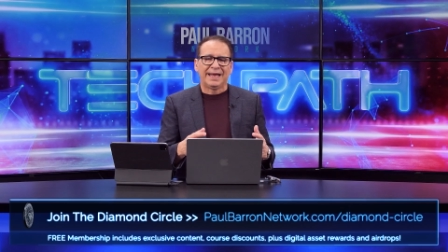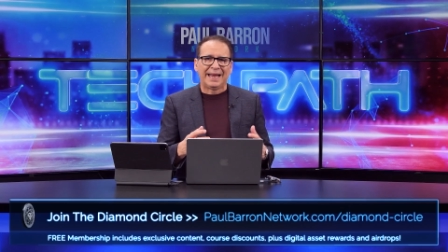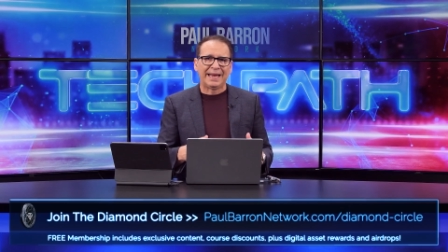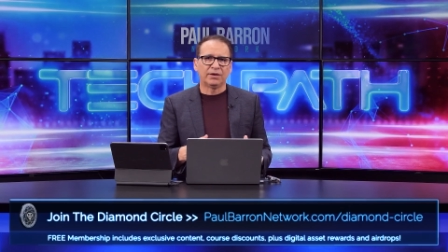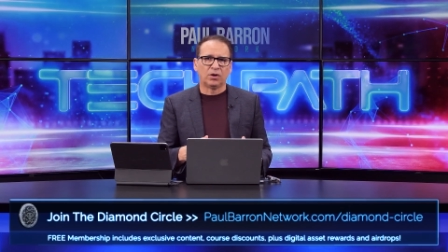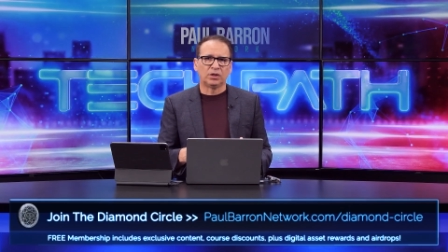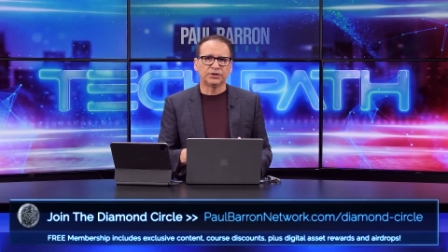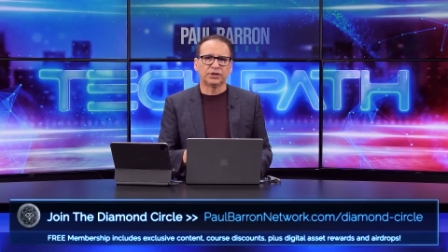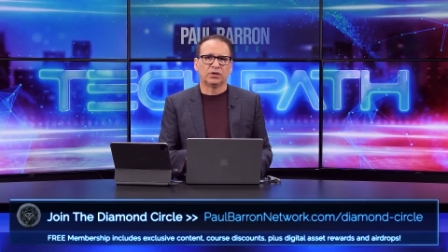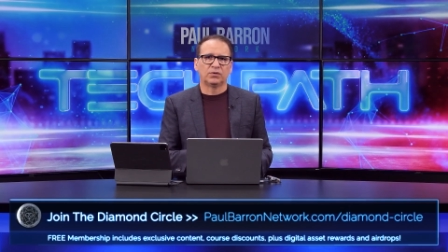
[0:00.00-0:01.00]
And
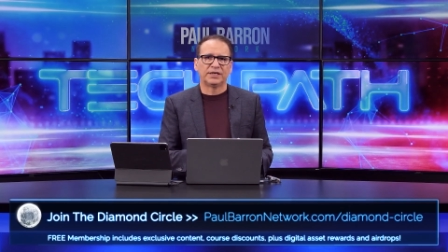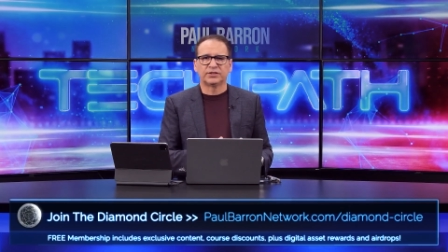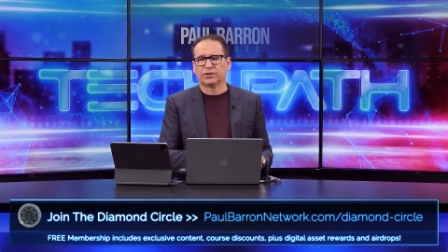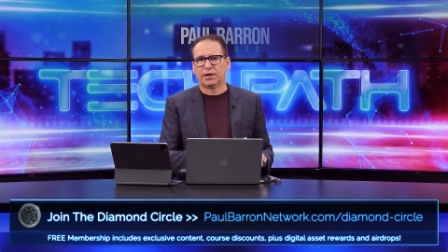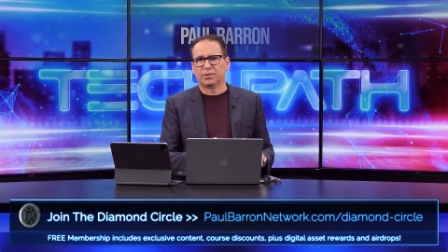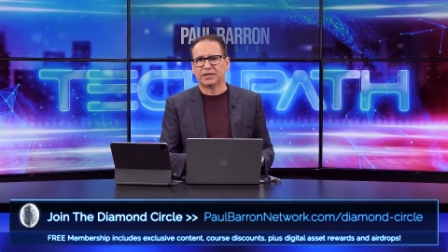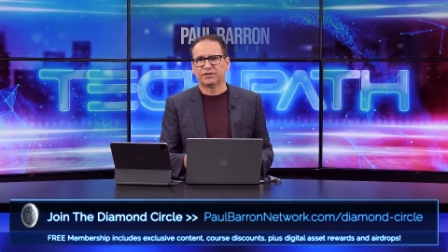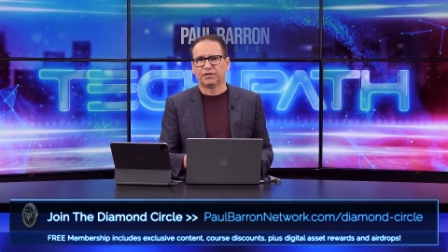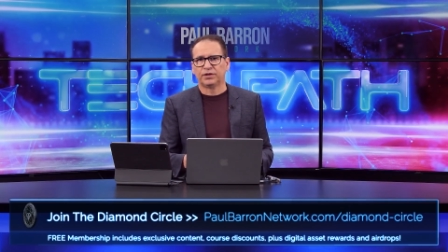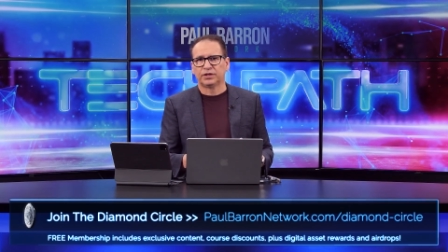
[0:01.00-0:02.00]
also, it's a great
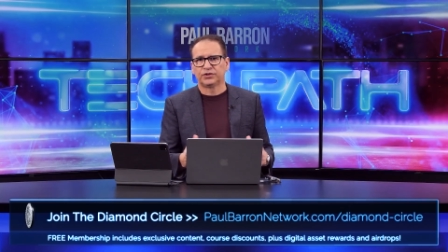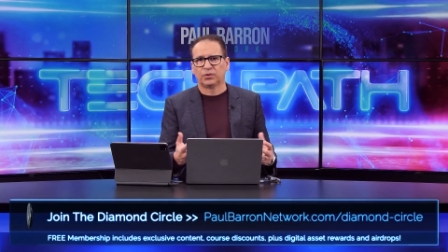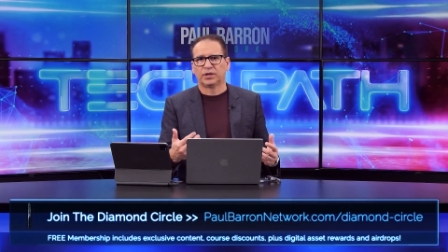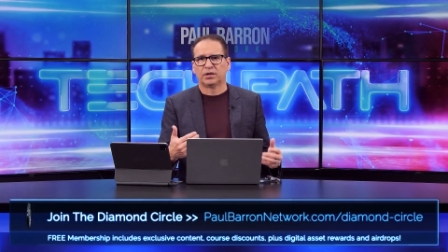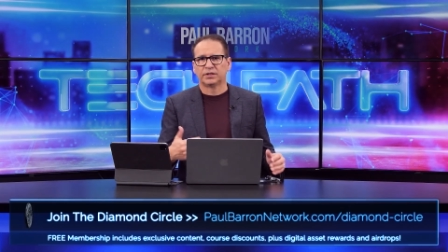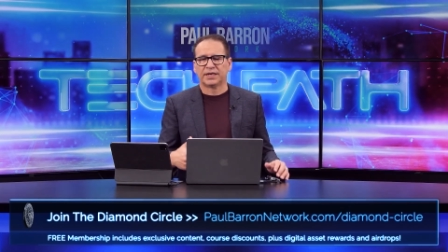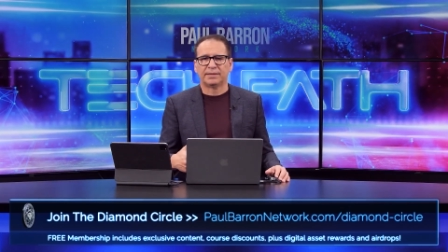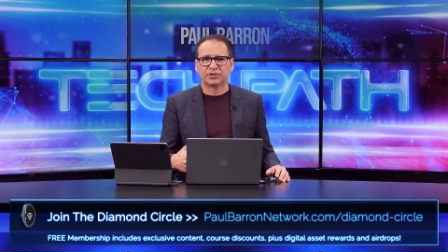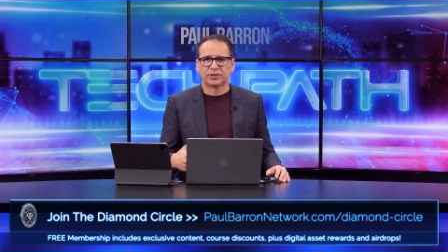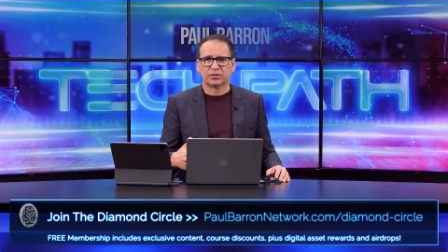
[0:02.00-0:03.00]
place for you to join our
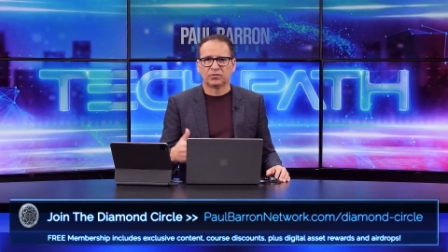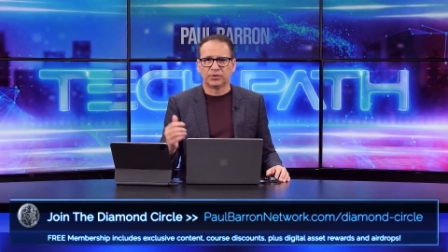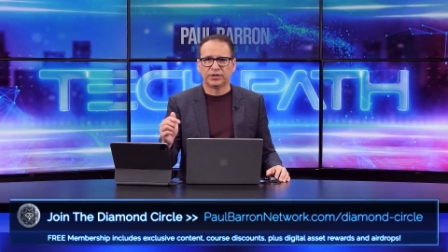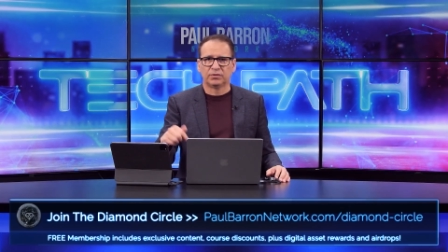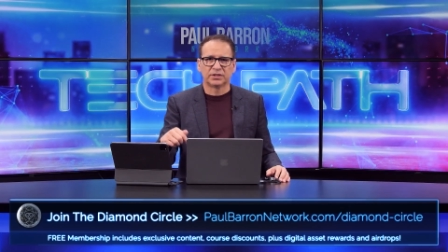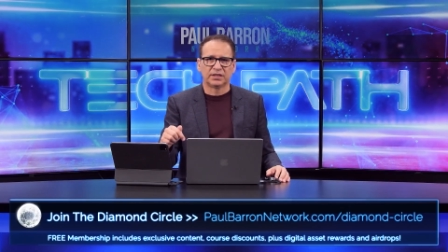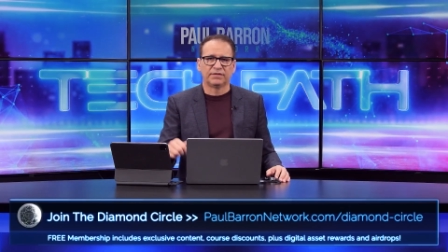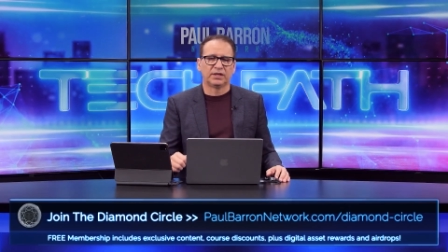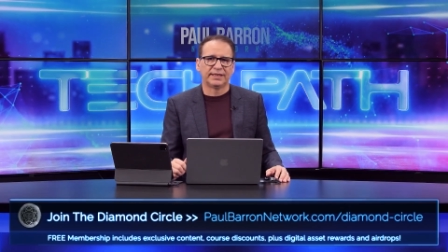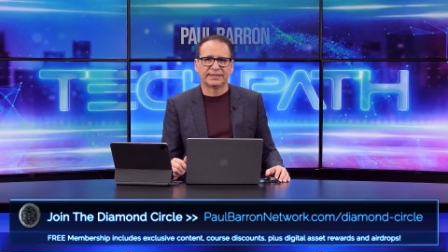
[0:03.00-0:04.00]
Diamond Circle. We always
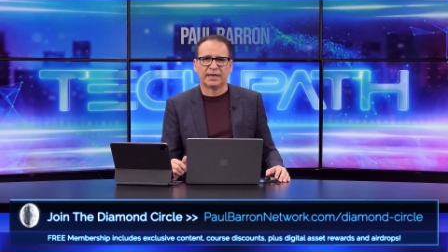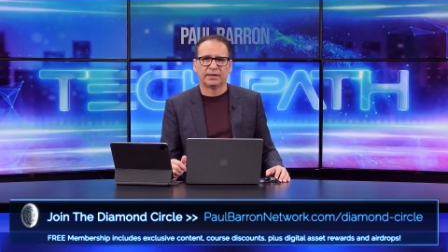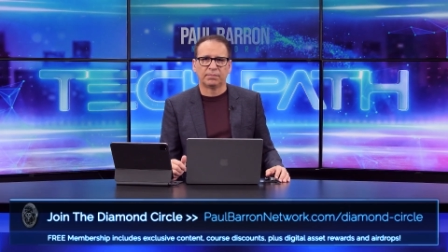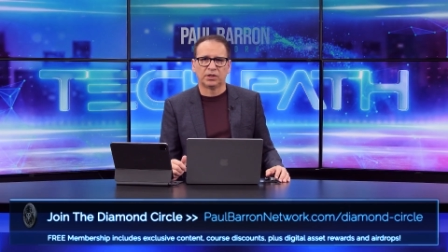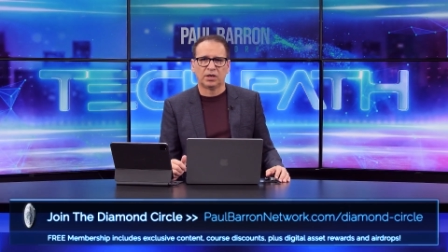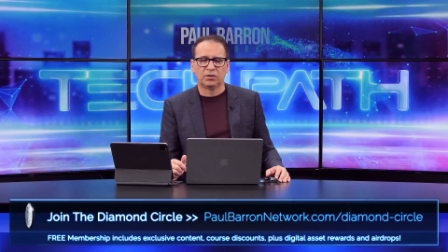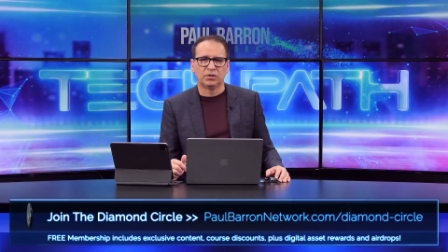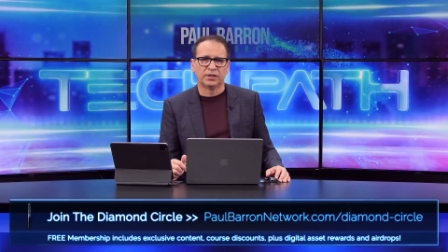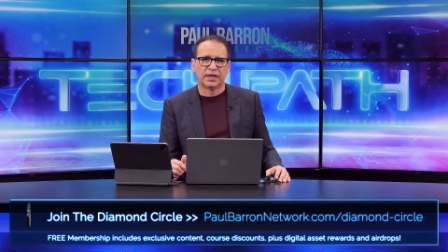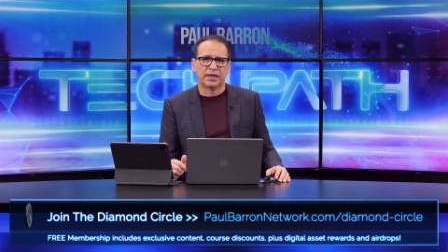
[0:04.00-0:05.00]
leave a link down and
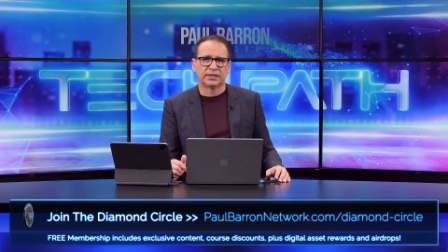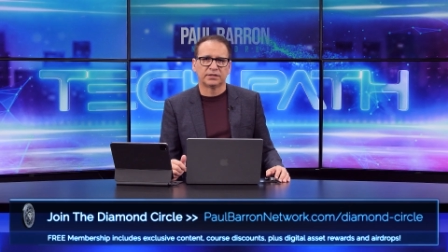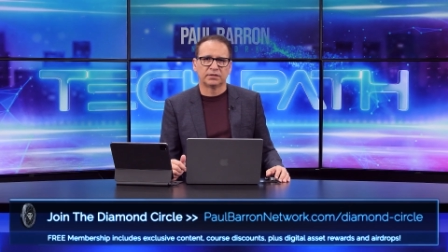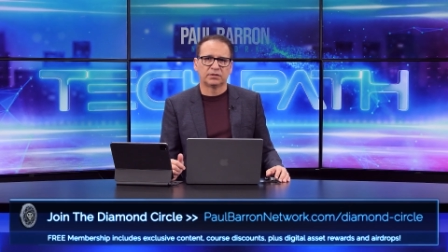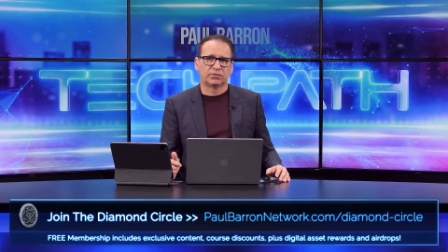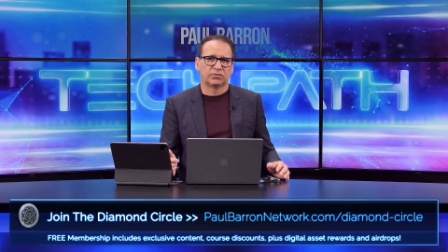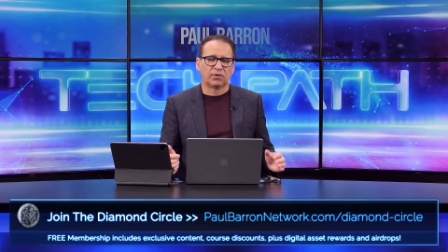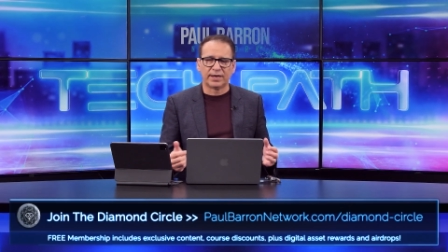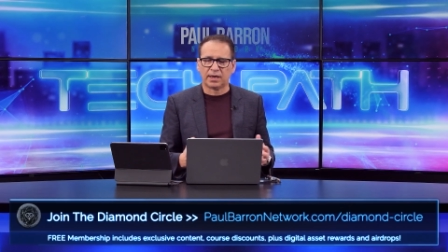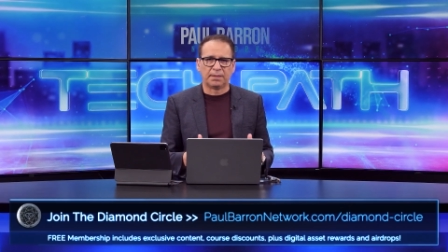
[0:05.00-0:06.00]
below. Uh, it's a
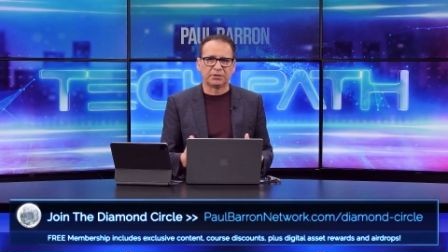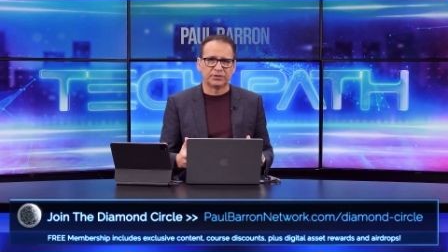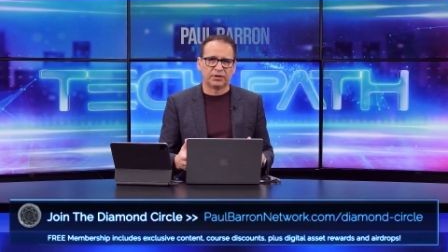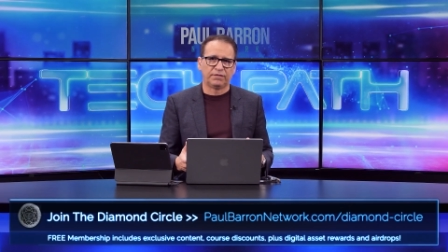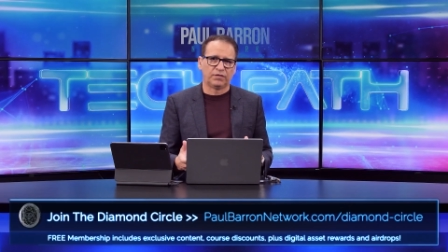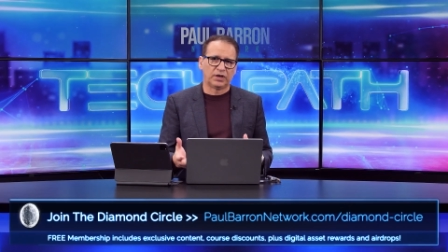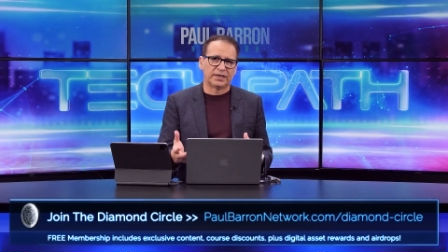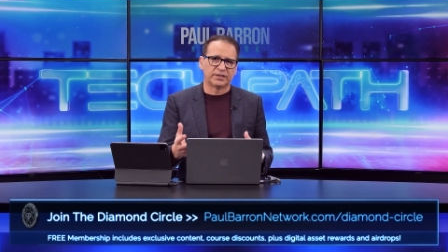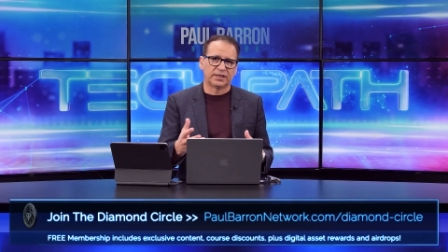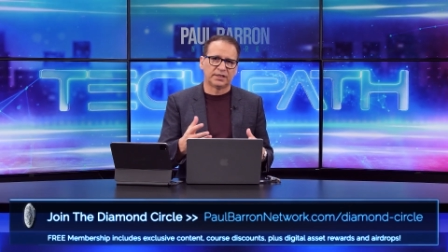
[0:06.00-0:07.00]
great opportunity for you
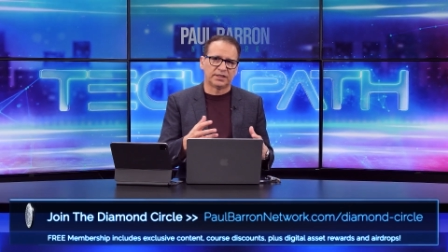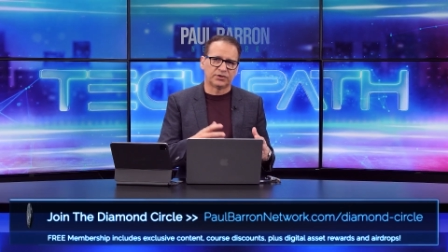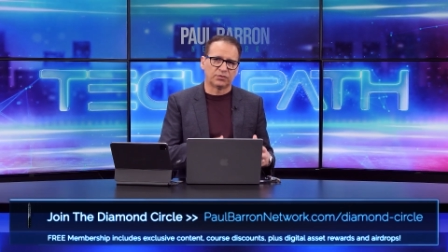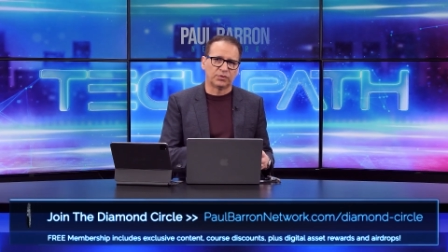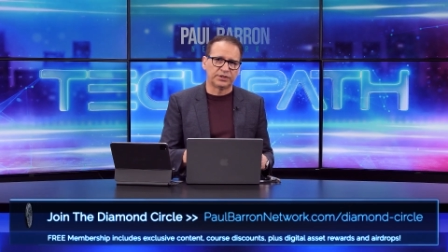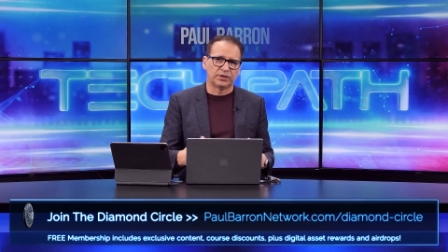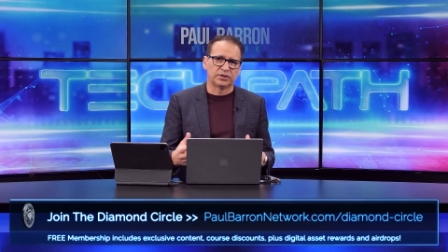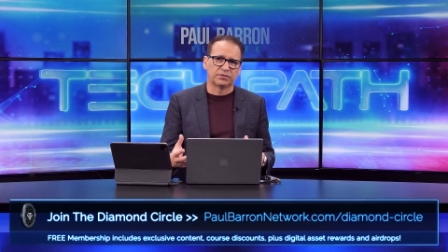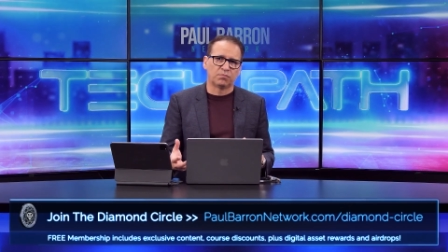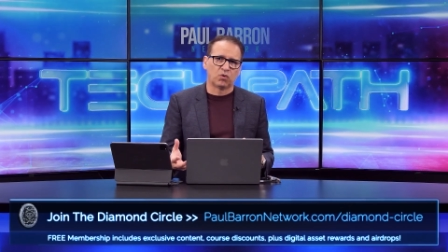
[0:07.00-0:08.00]
guys to get additional
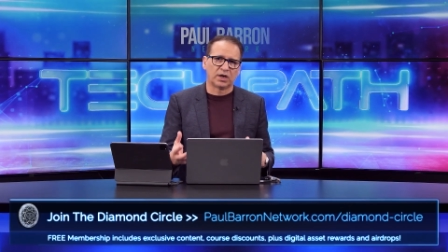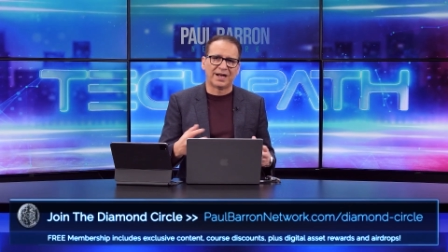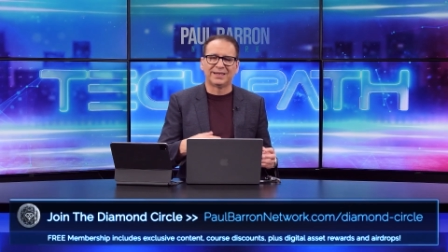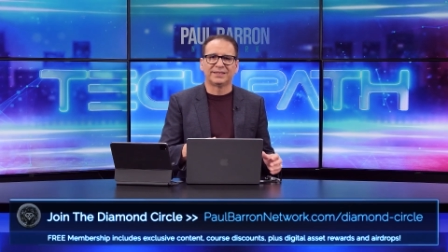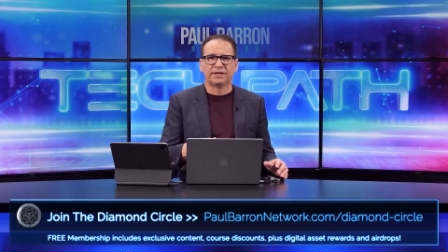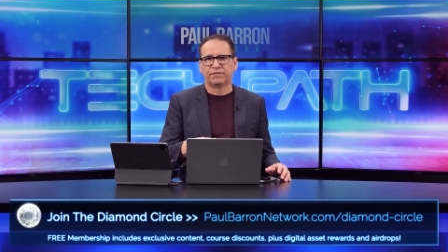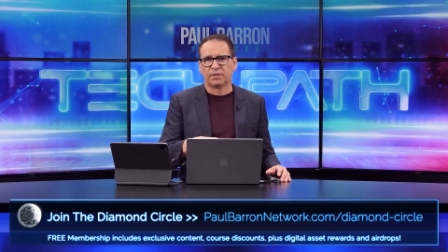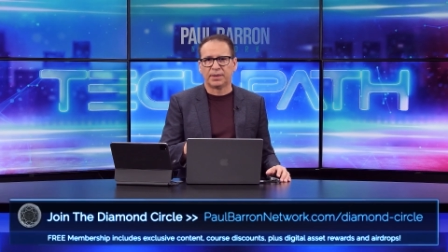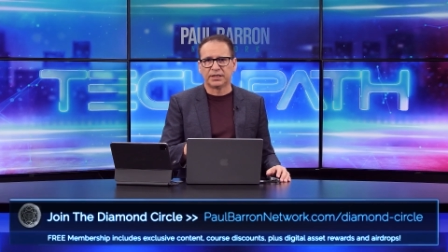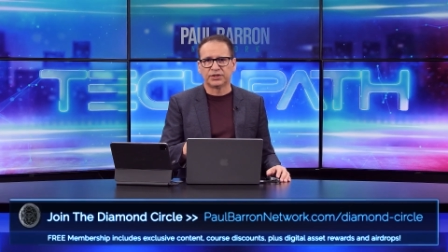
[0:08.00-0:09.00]
research, more content
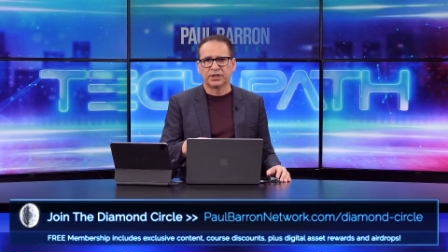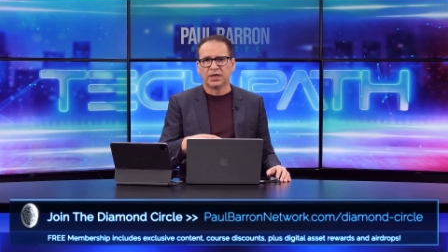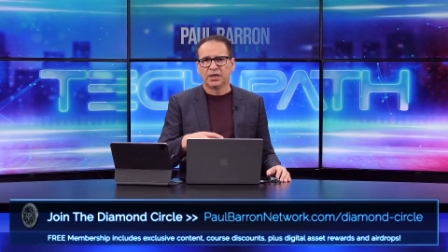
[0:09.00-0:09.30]
from us.